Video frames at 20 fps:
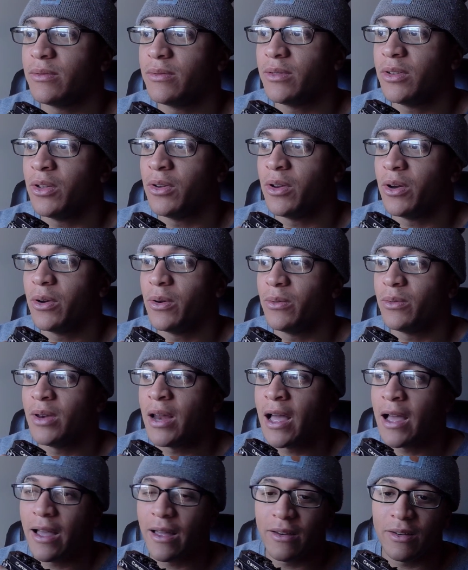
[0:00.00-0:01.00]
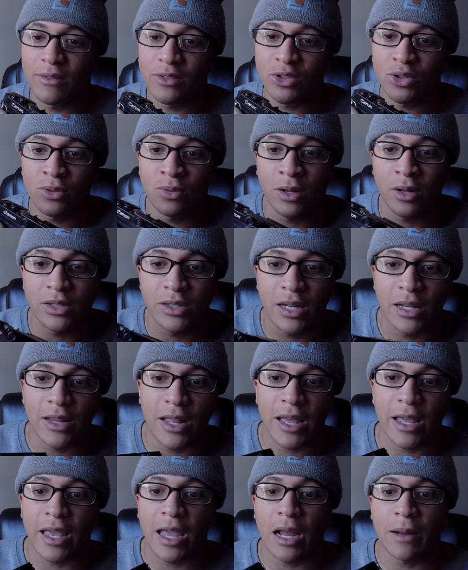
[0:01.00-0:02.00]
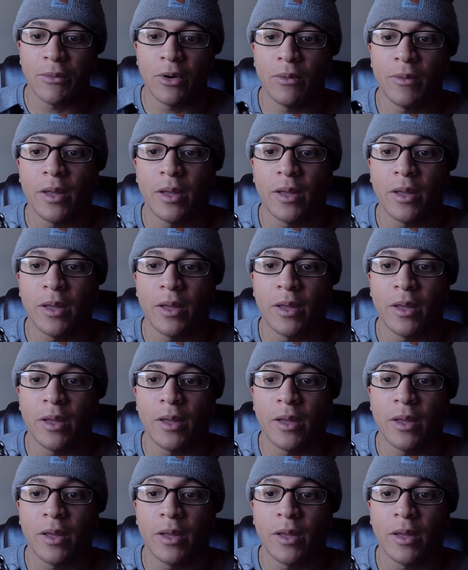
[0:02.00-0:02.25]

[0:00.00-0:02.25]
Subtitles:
you know, not trusting that camera,